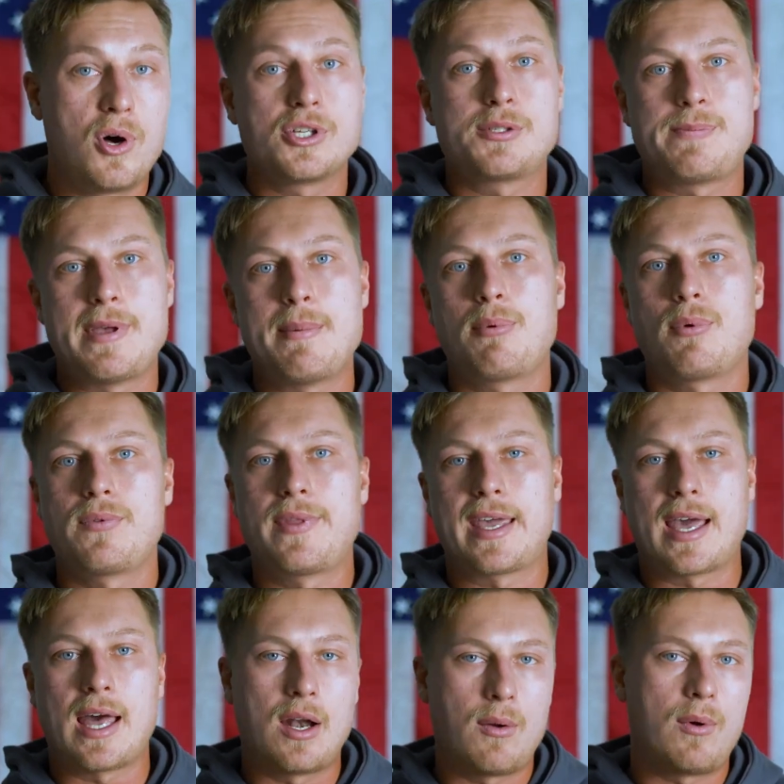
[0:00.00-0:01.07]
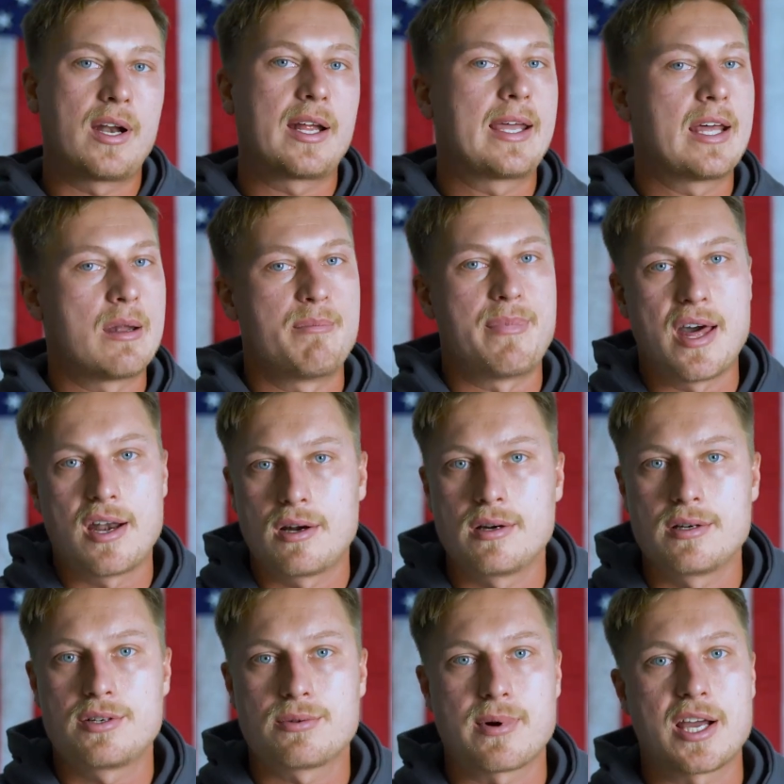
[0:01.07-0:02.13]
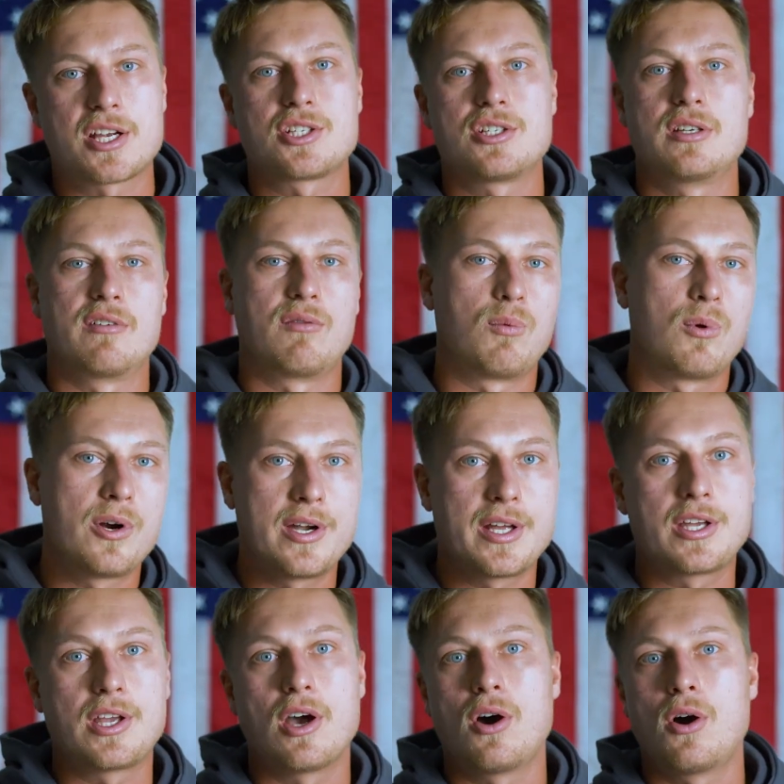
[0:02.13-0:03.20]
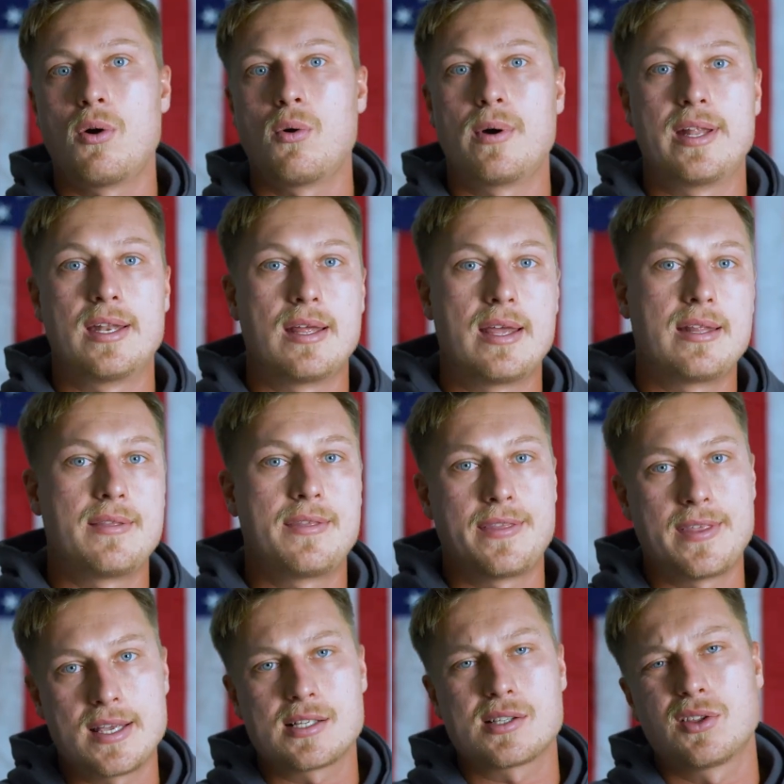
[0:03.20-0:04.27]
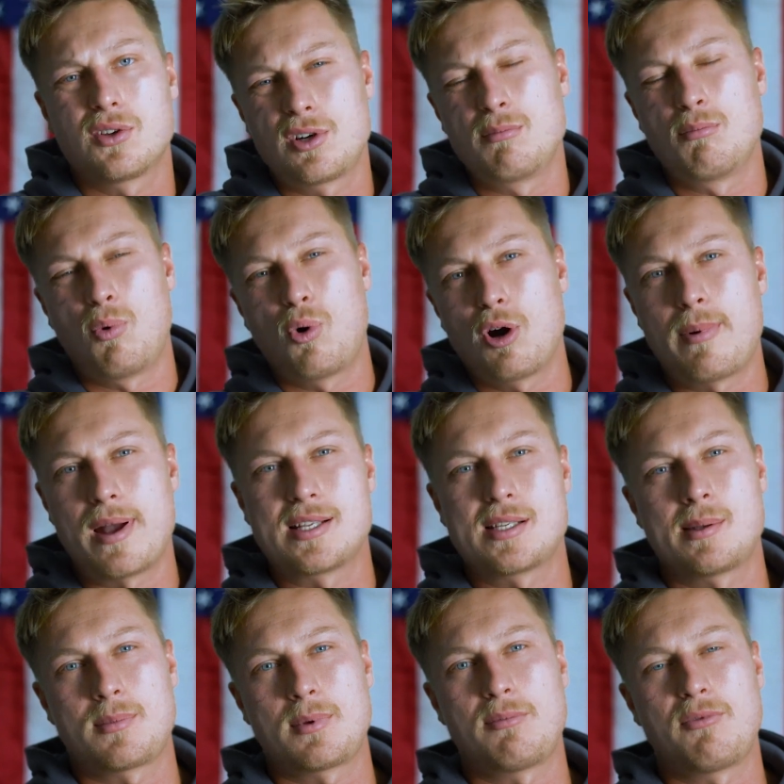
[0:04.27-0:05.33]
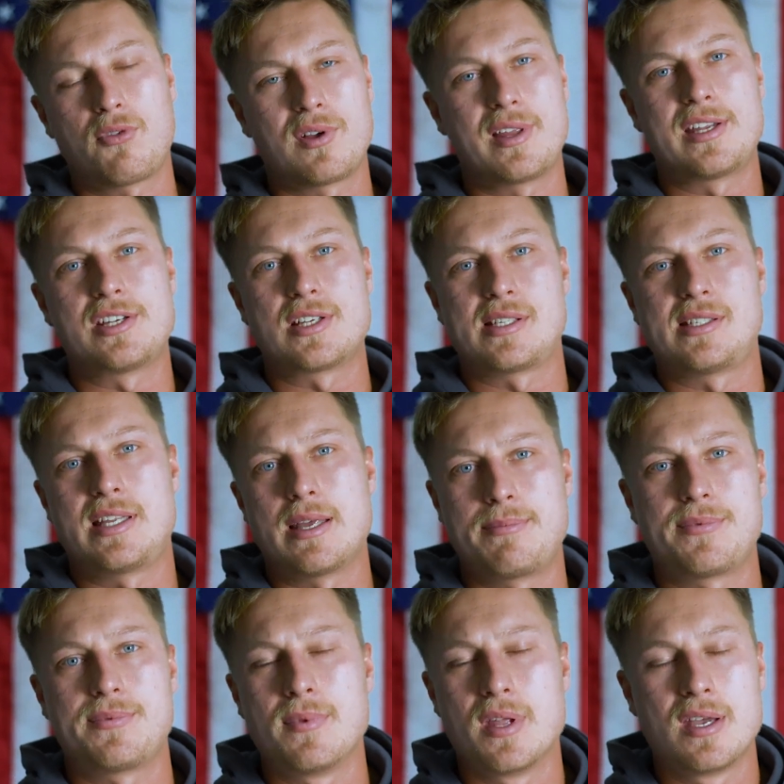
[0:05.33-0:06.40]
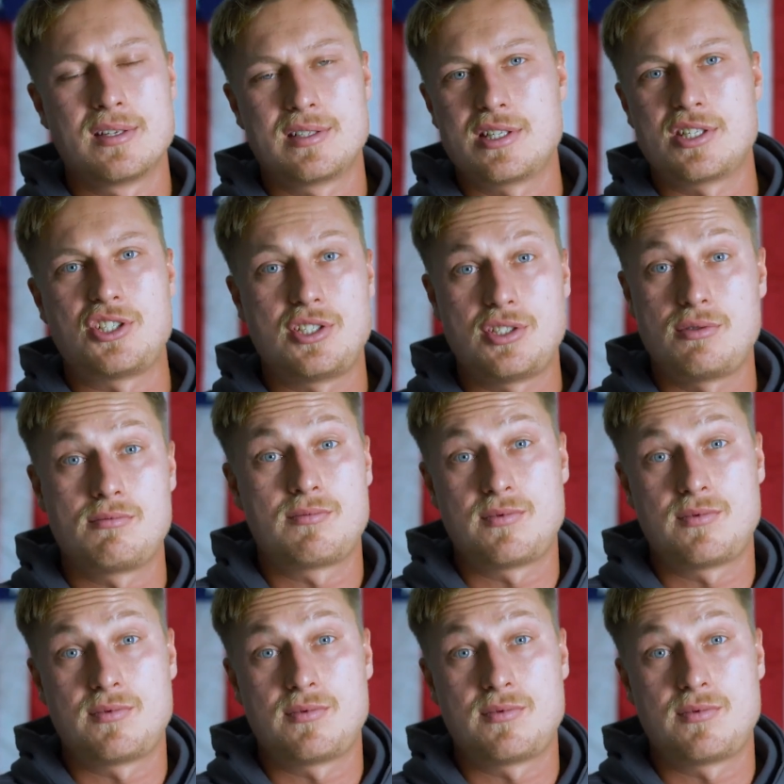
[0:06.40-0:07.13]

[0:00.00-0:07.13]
most people, they kind of want to get a better direction of where to go and, and things, learn more about something before they just dip, just